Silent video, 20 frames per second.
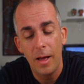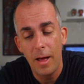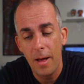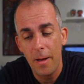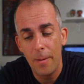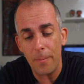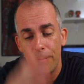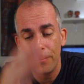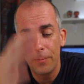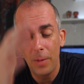
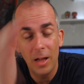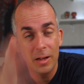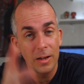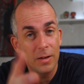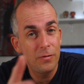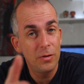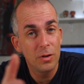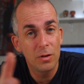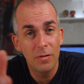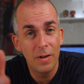I'll
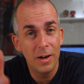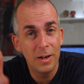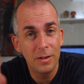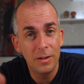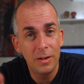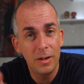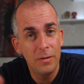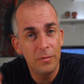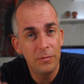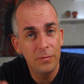give you
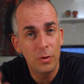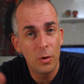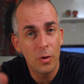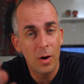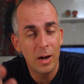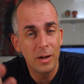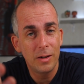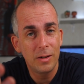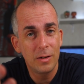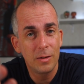credit if
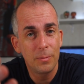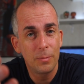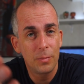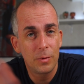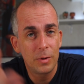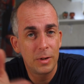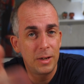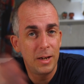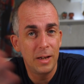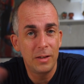your idea
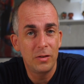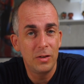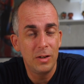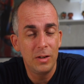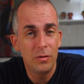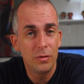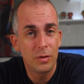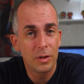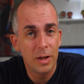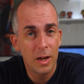gets
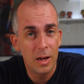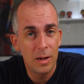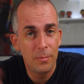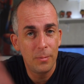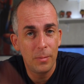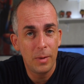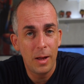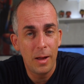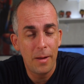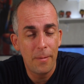into the
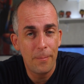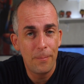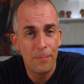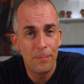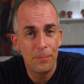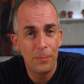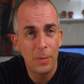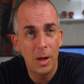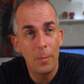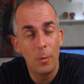game.
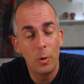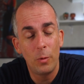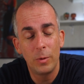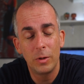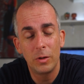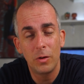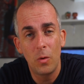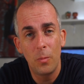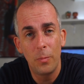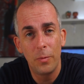I'm
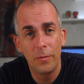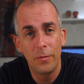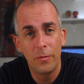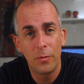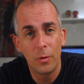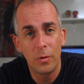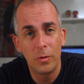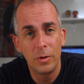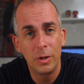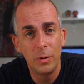always open
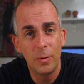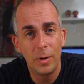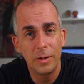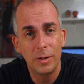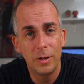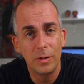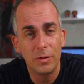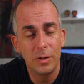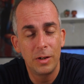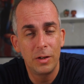for new
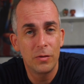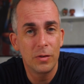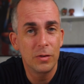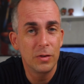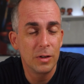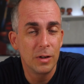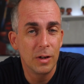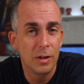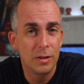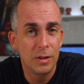ideas and
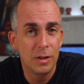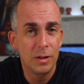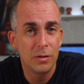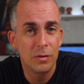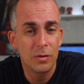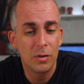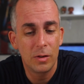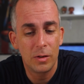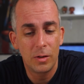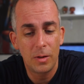interesting
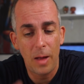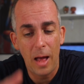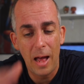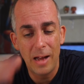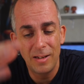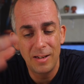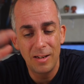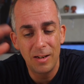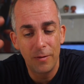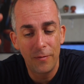ideas. The
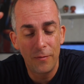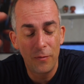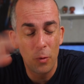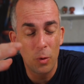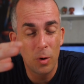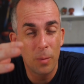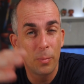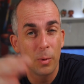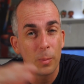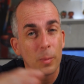idea
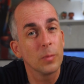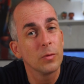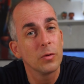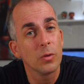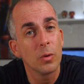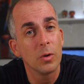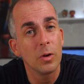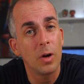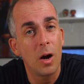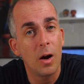for the pop-up
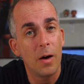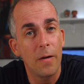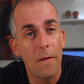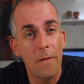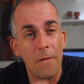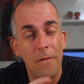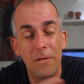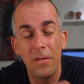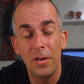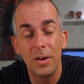store are
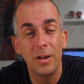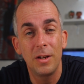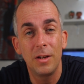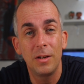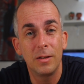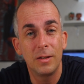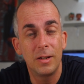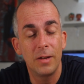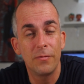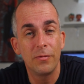
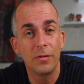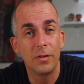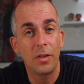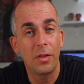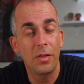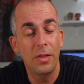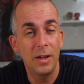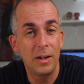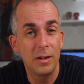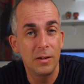funny,
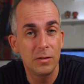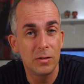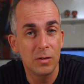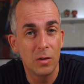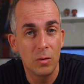different things.